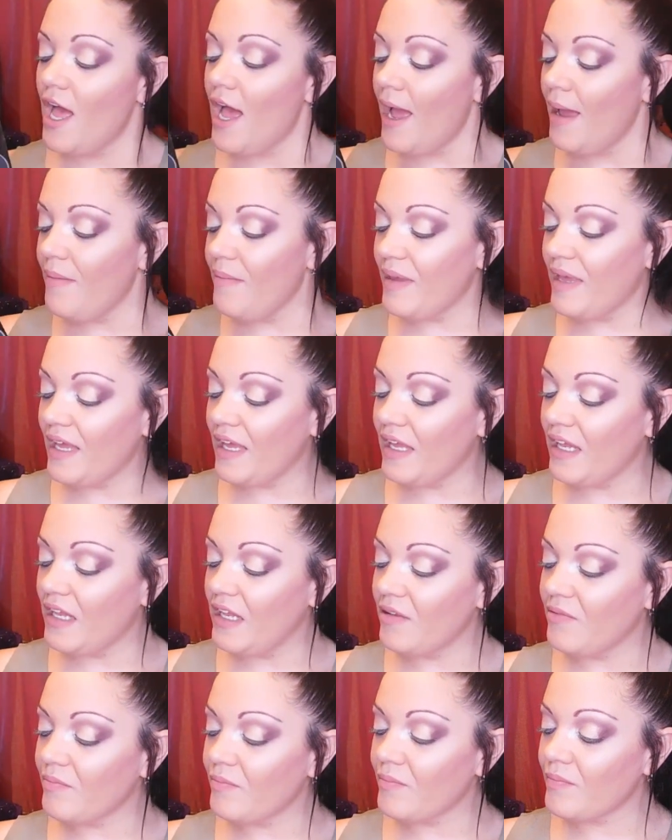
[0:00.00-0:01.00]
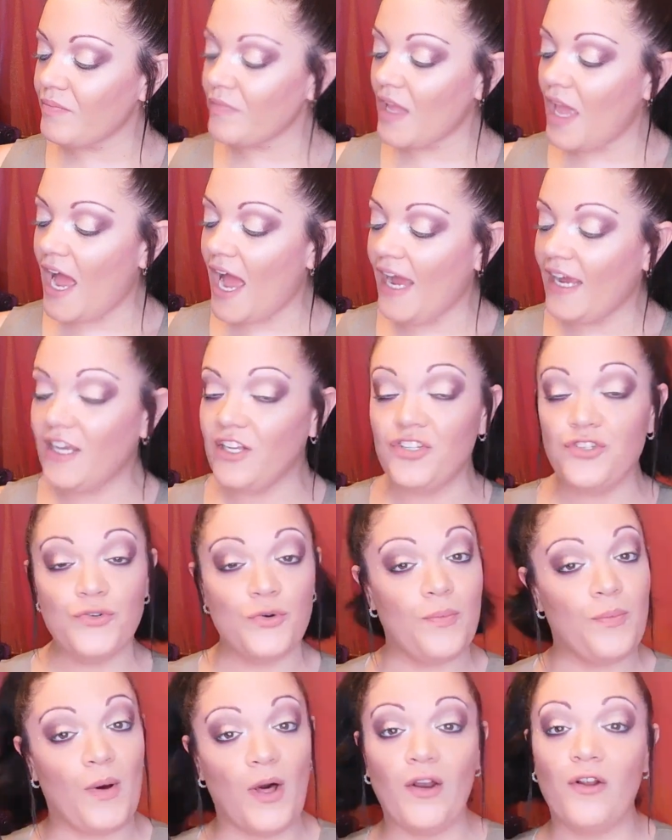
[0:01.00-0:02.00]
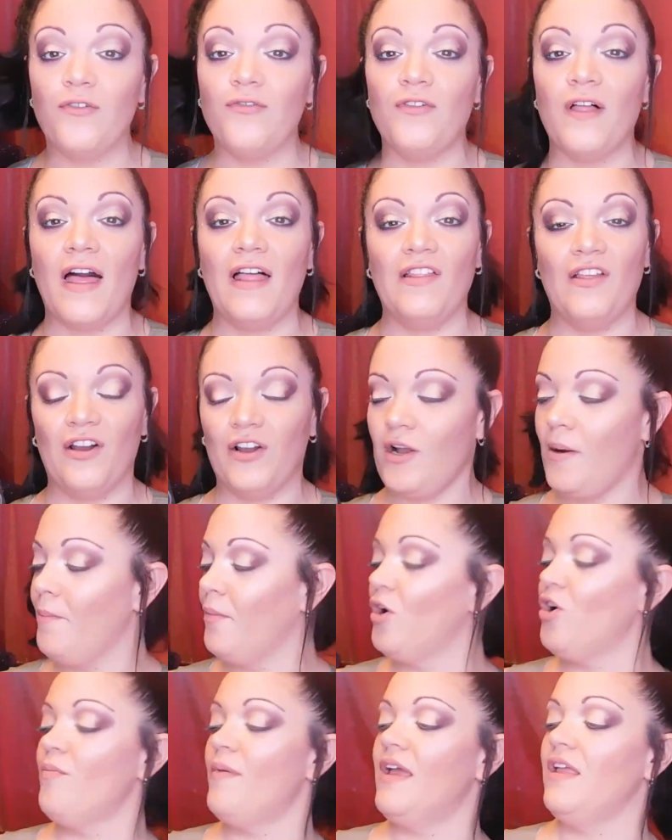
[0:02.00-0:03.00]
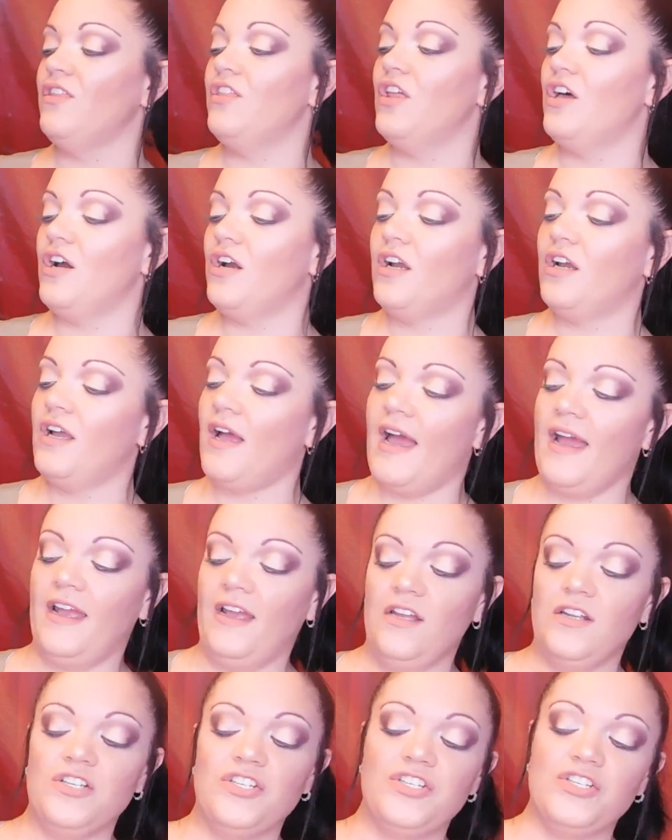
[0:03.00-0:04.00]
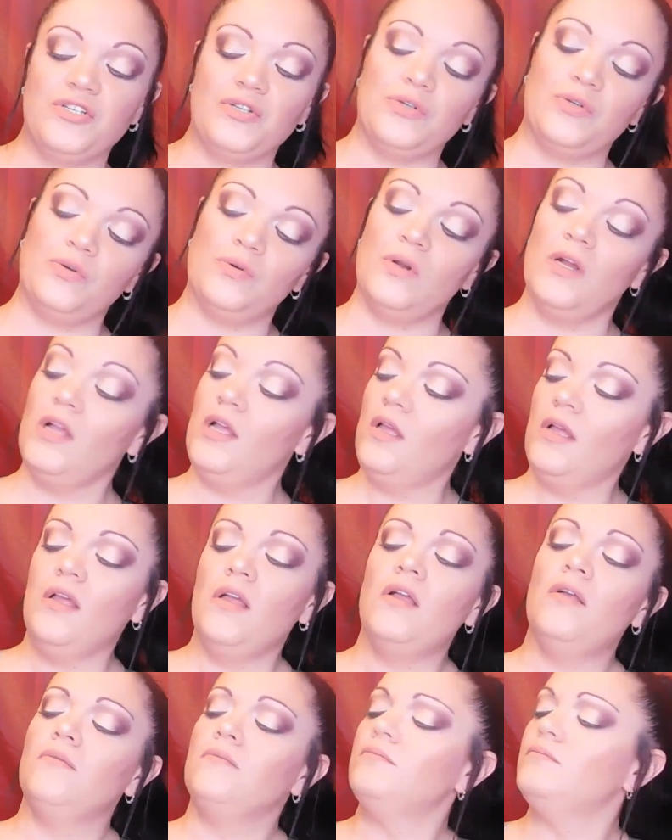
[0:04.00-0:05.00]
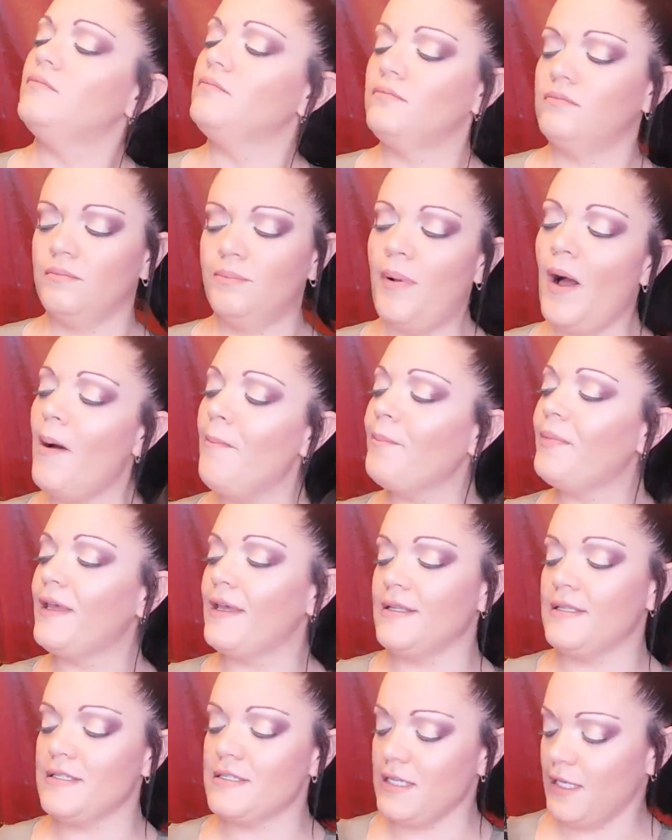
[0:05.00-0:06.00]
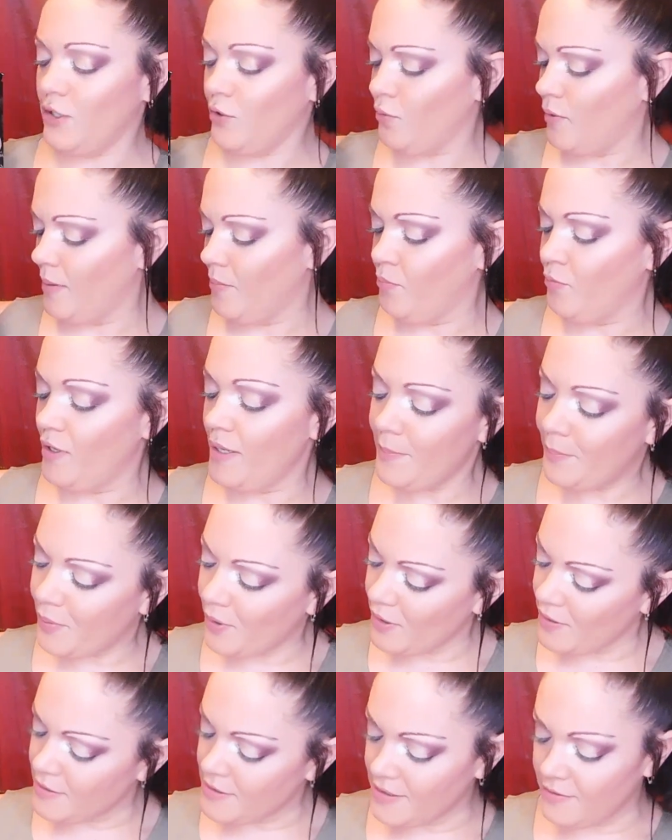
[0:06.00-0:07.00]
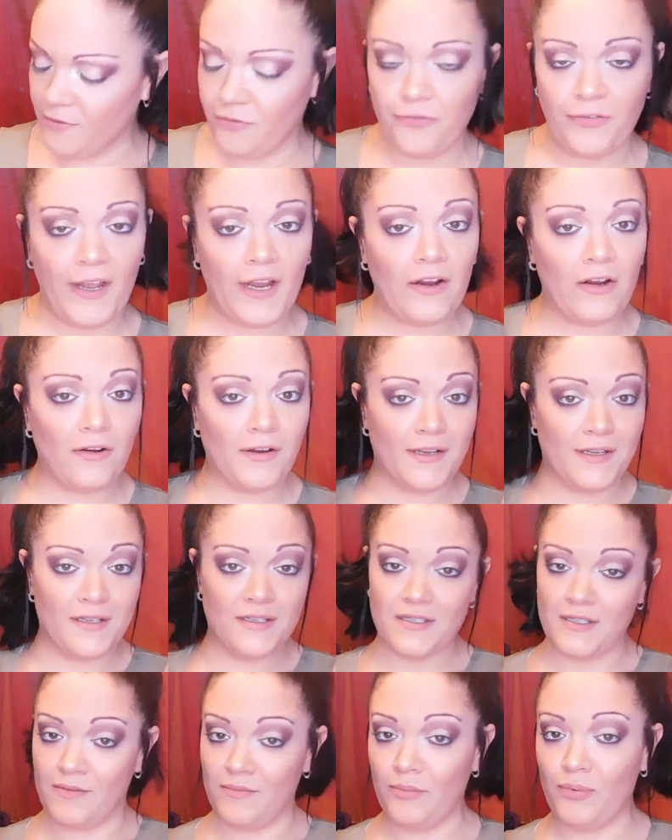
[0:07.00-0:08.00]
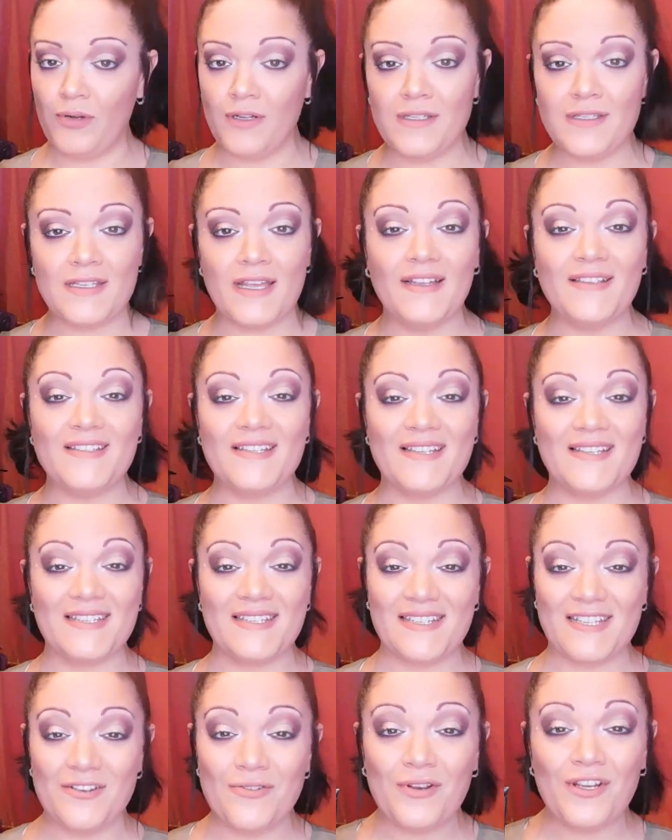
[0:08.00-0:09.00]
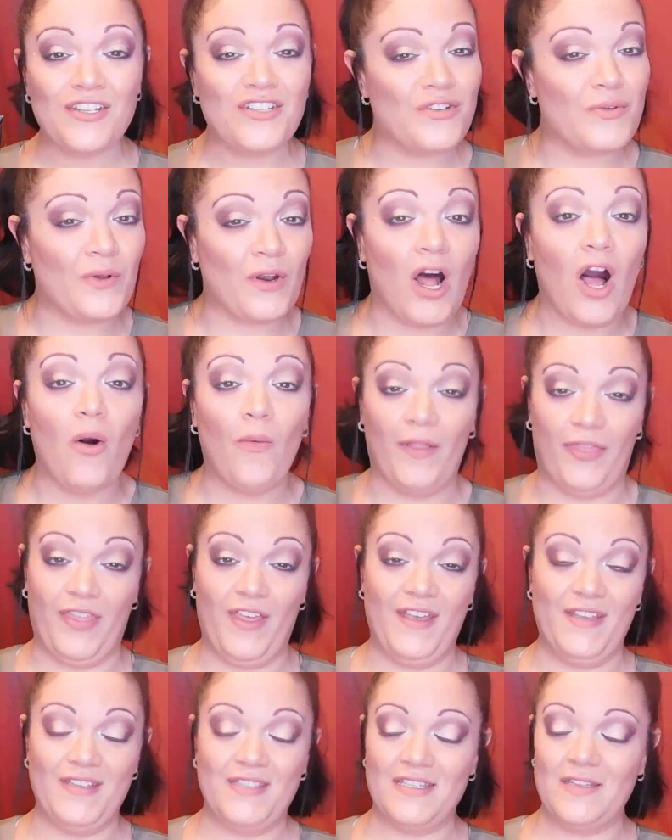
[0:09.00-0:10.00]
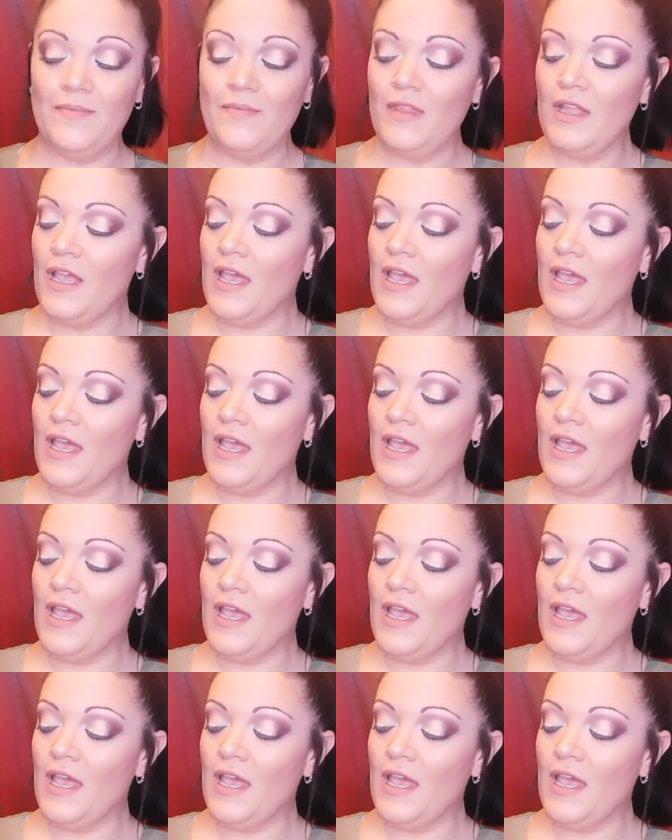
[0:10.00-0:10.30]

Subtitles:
I mean, I could do a butterfly look, a mermaid look. I could do pumpkins and Grim Reapers and fairies and princesses. You could do it all with this.